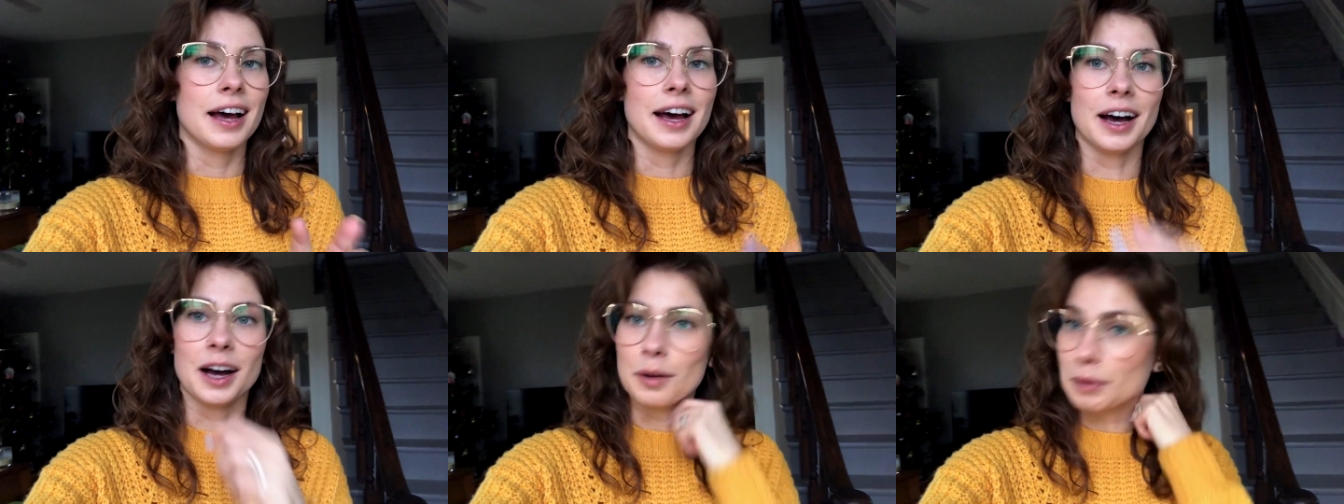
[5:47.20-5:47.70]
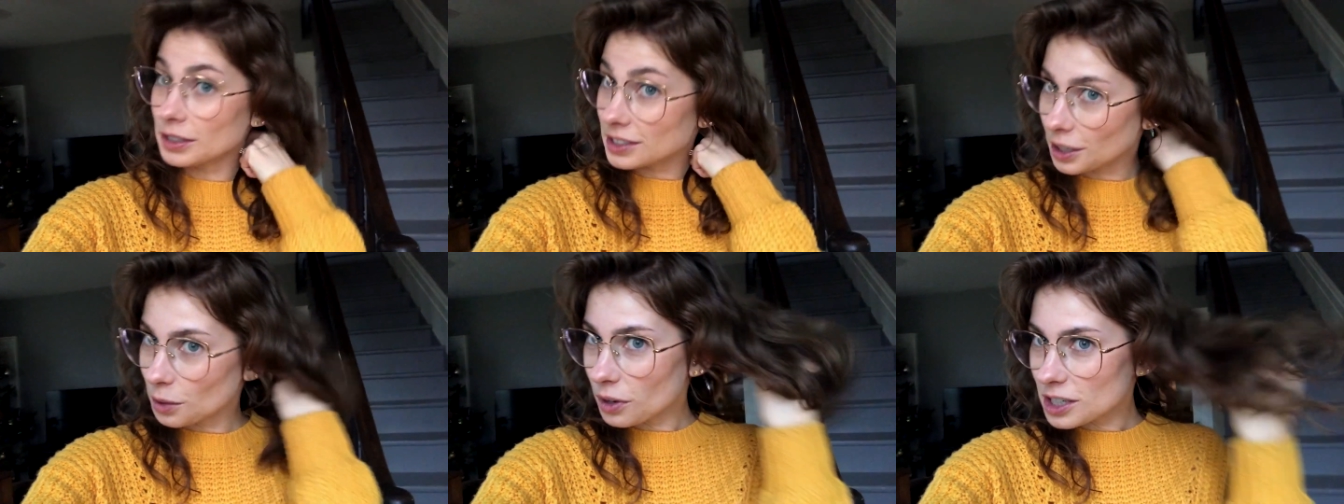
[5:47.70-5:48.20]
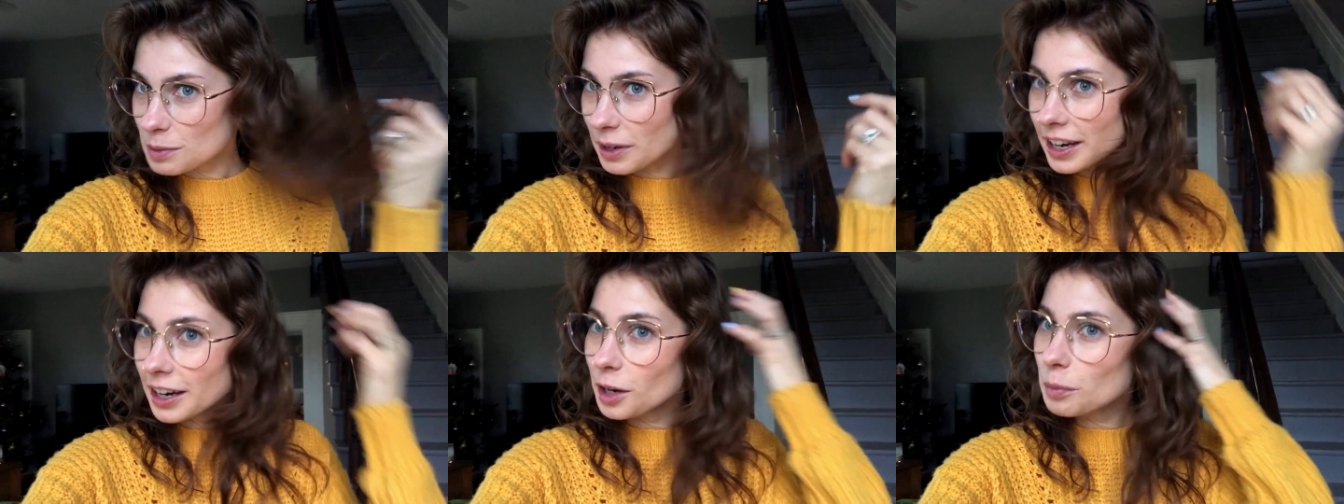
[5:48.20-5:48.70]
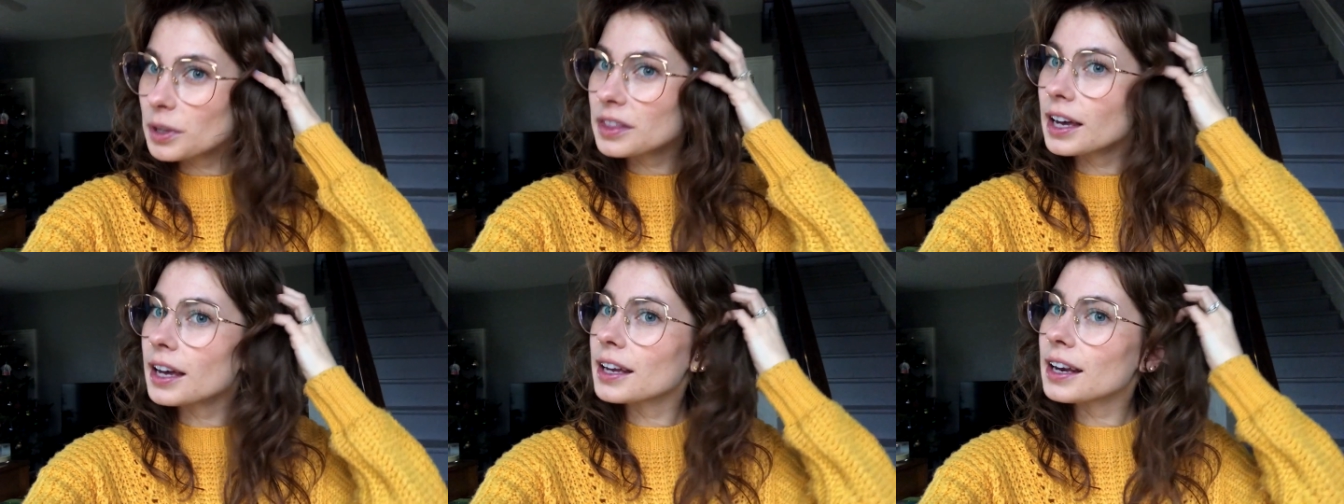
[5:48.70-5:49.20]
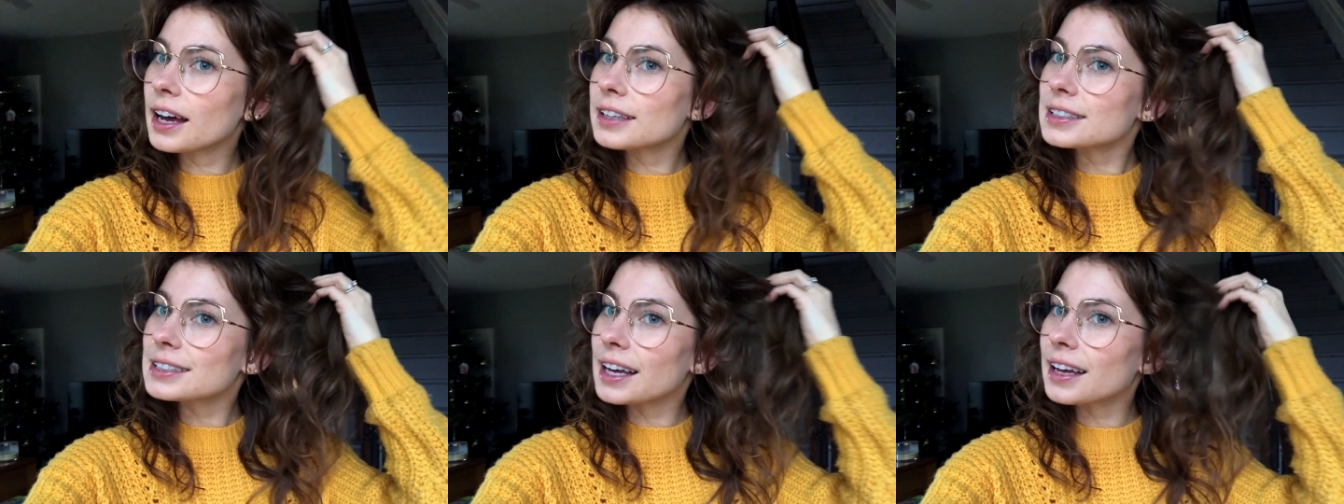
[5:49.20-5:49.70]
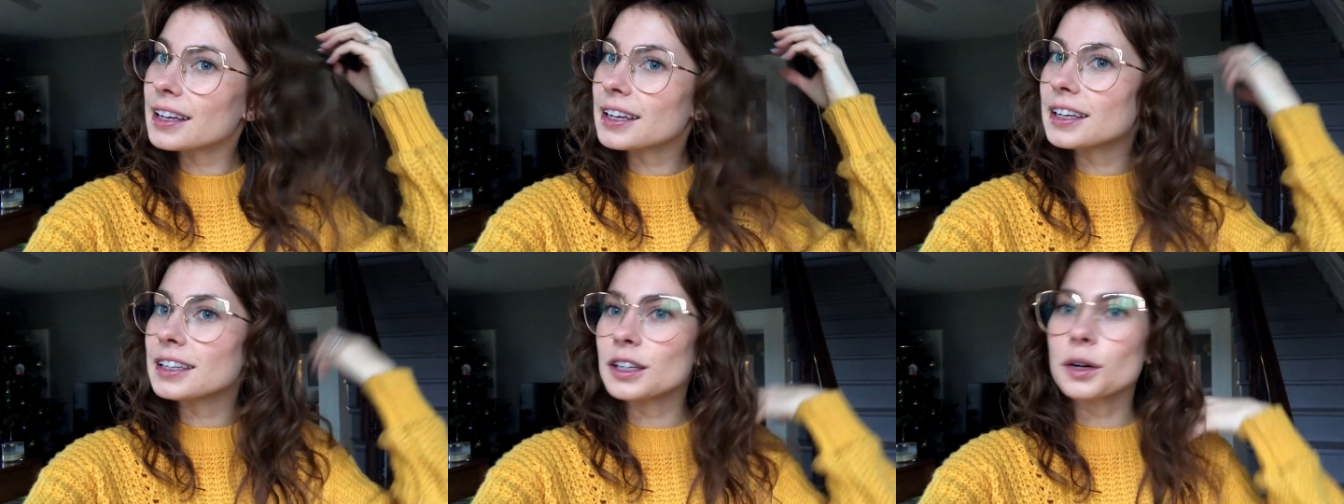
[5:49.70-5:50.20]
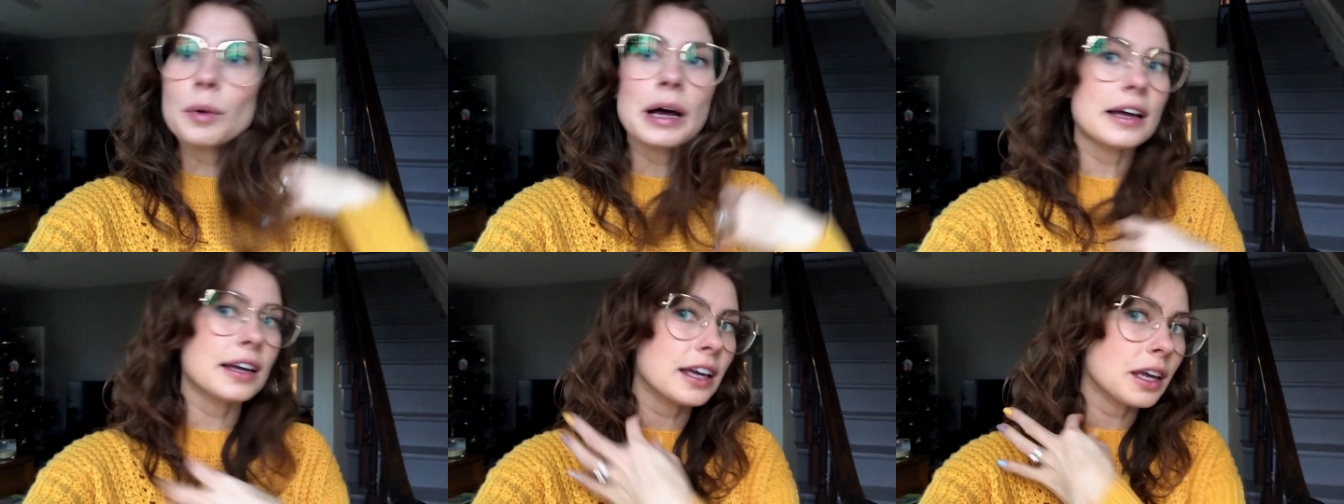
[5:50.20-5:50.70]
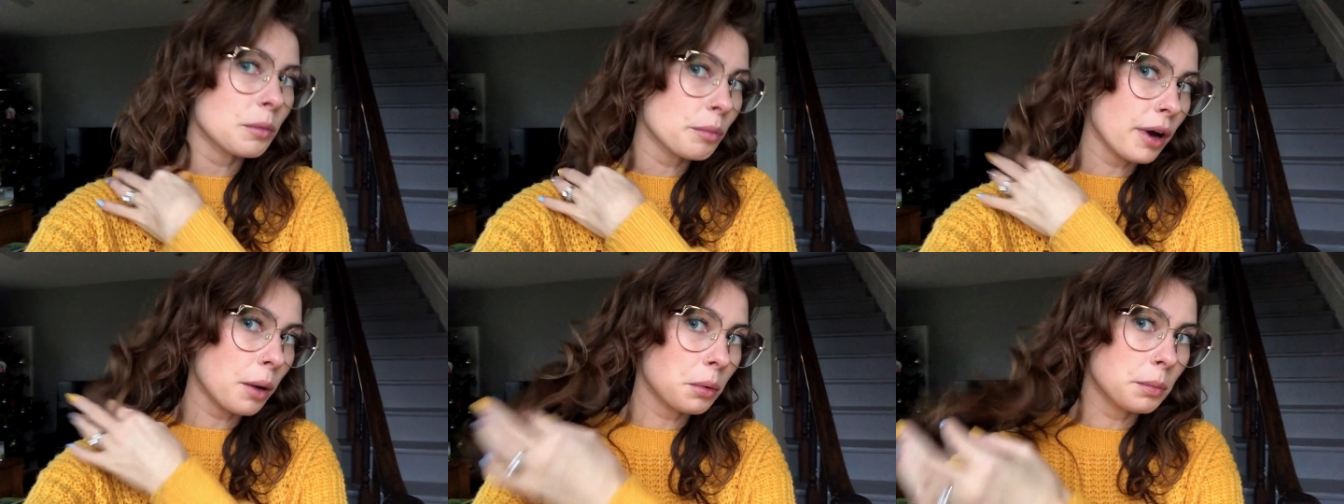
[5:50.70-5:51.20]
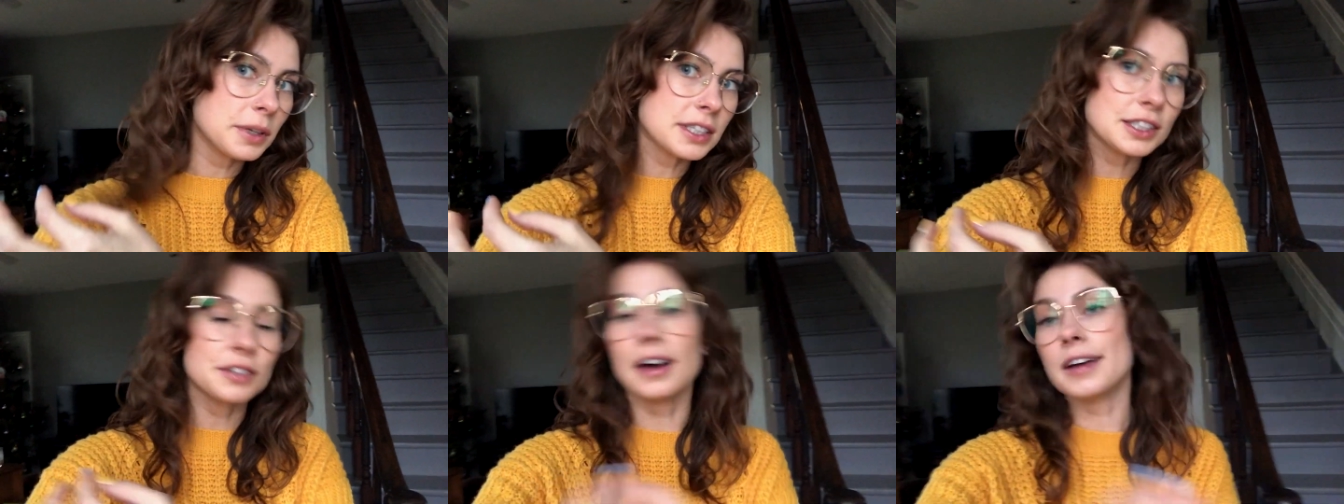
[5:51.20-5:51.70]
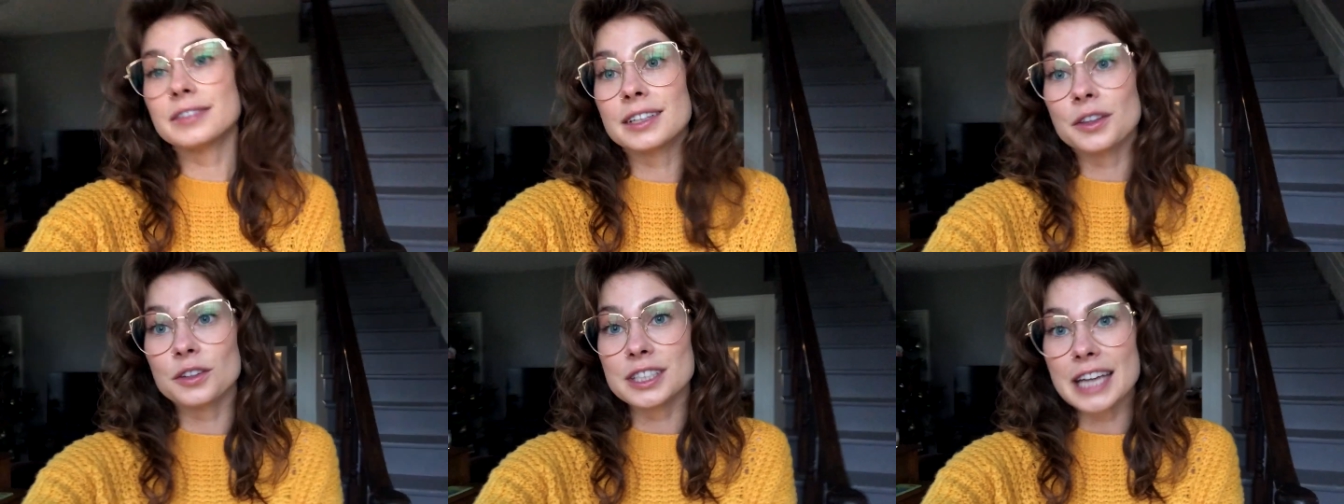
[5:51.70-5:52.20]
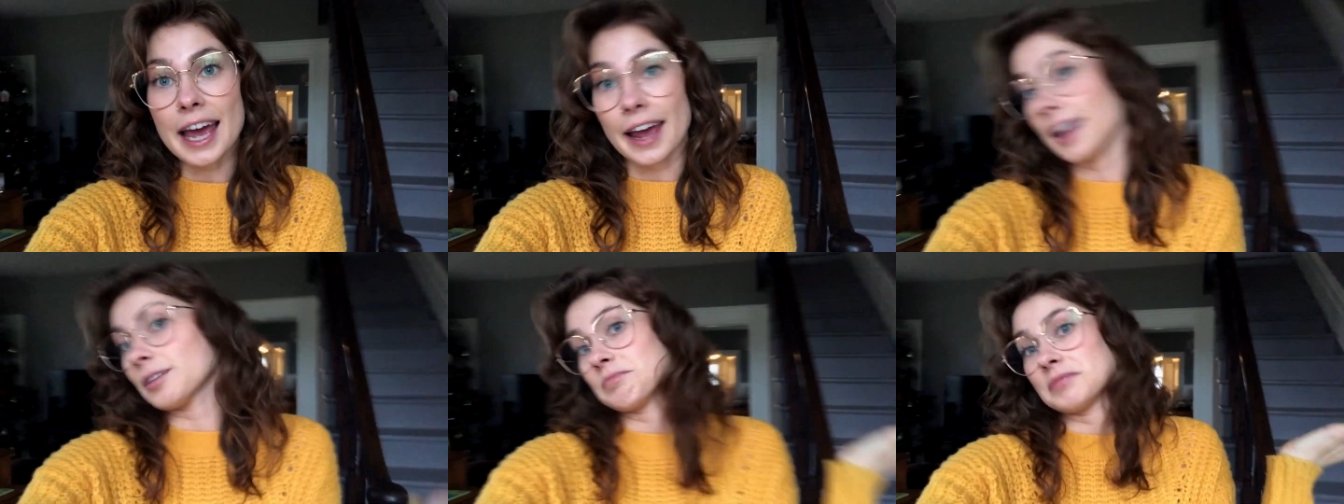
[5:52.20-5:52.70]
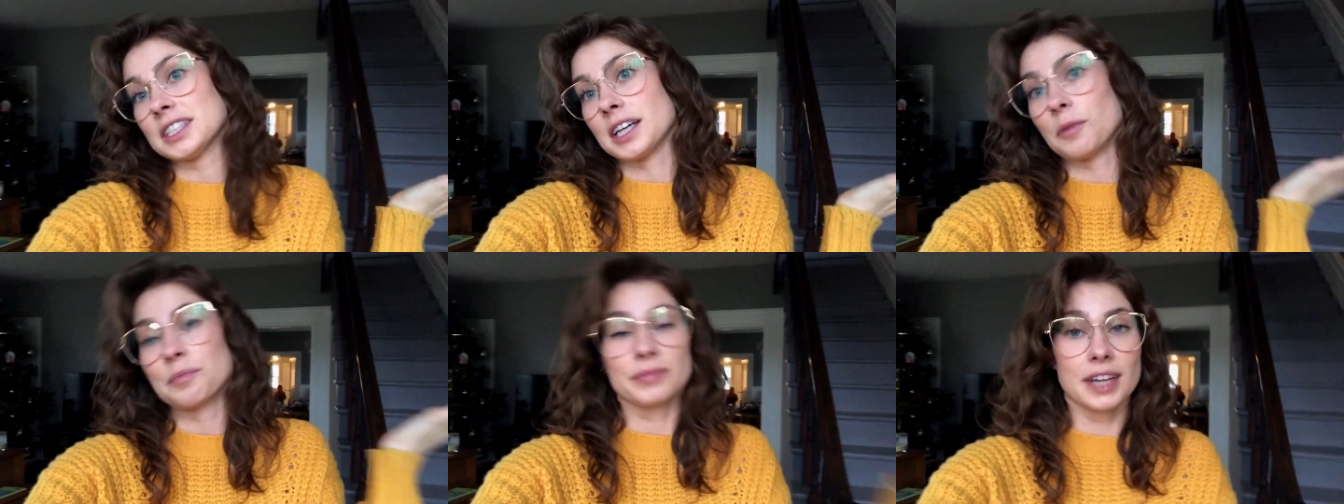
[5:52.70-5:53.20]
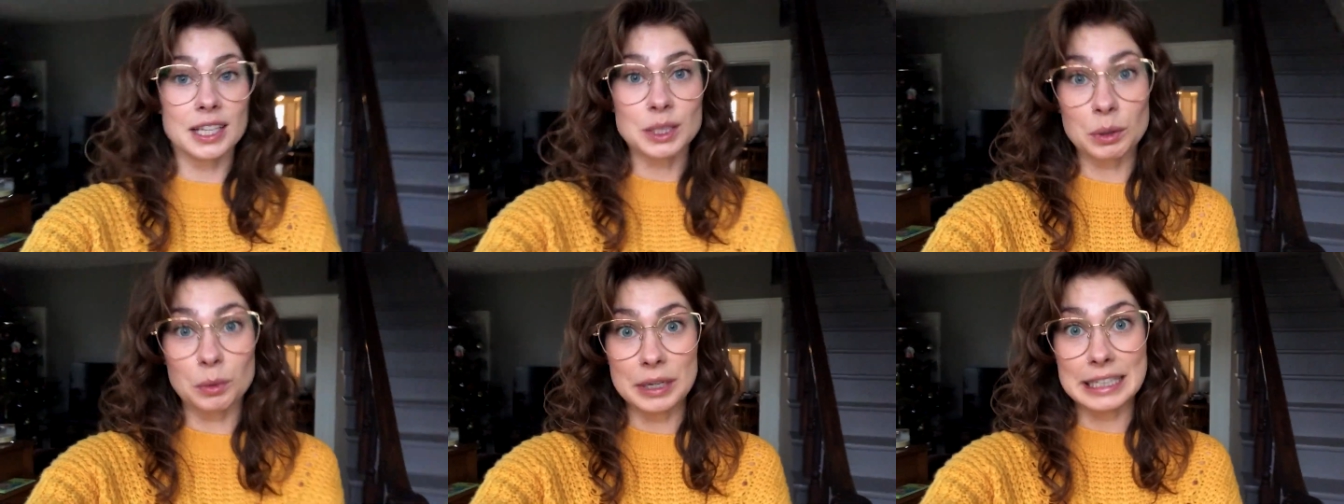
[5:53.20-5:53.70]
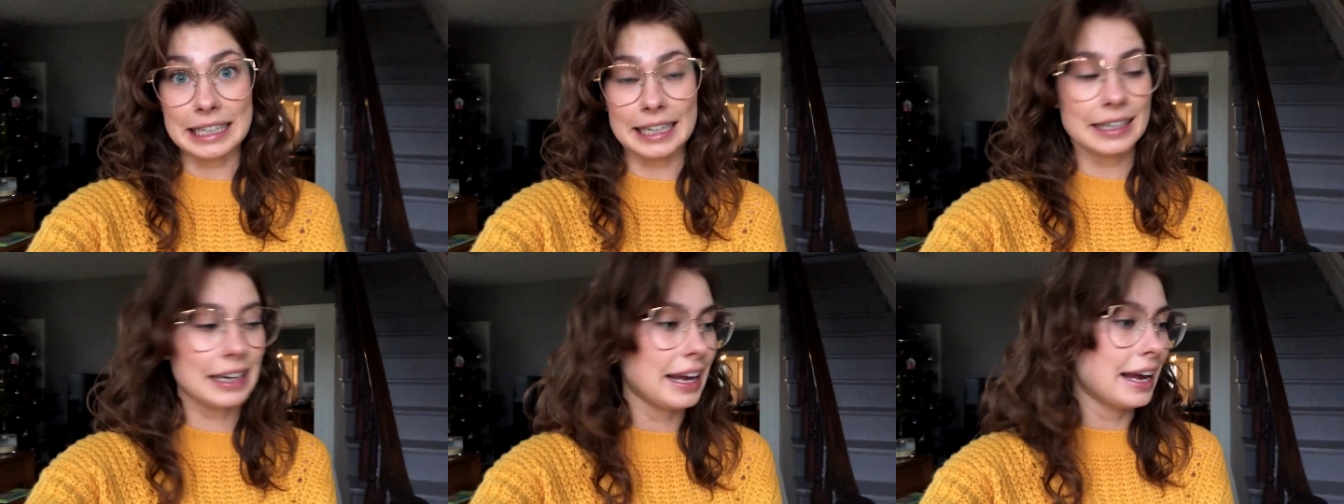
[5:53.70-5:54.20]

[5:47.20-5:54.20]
Um, I was gonna wash my hair, but then I decided, you know what, it can probably survive another day. So that's what we did.